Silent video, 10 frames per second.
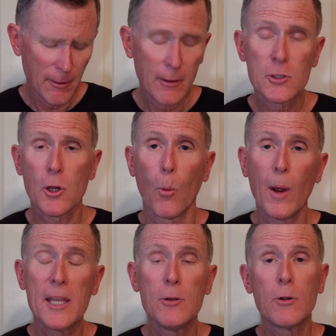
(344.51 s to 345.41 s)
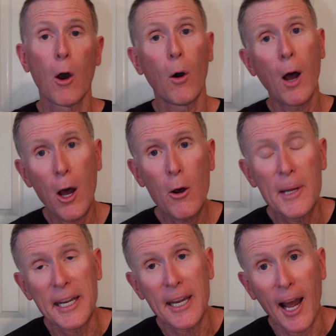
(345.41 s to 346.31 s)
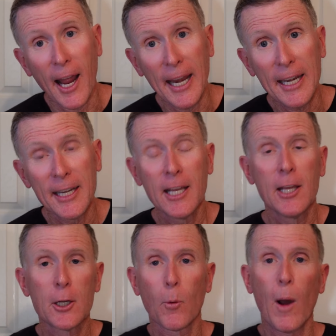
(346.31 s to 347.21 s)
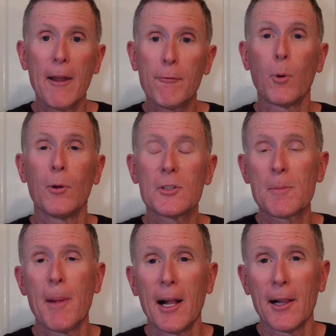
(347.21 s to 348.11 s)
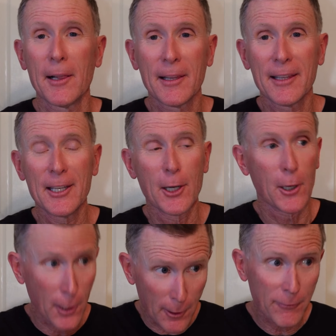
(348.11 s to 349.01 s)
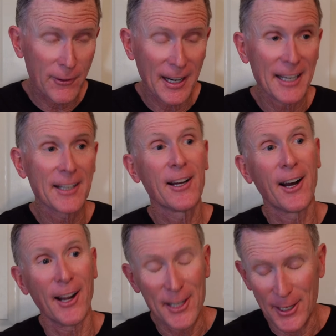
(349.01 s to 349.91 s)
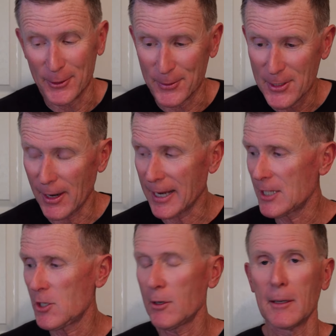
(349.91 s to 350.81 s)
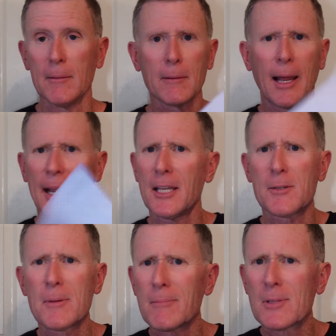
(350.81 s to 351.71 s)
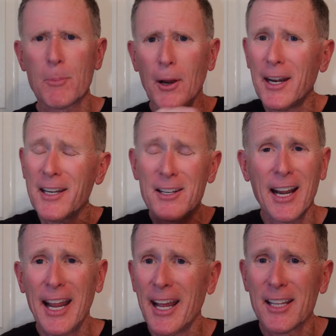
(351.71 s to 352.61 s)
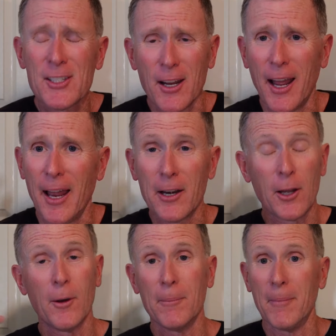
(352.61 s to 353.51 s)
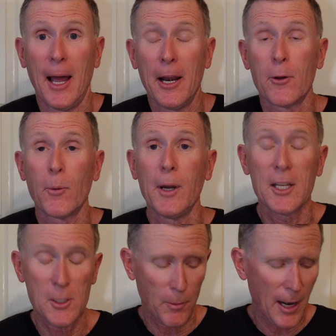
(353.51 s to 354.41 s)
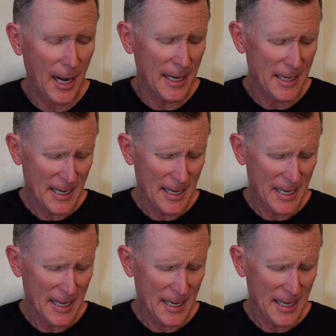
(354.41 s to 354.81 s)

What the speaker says: so when you go home at night, your wife won't smell your girlfriend on you. So I guess you can, spray it in your hands. I don't know where you spray it.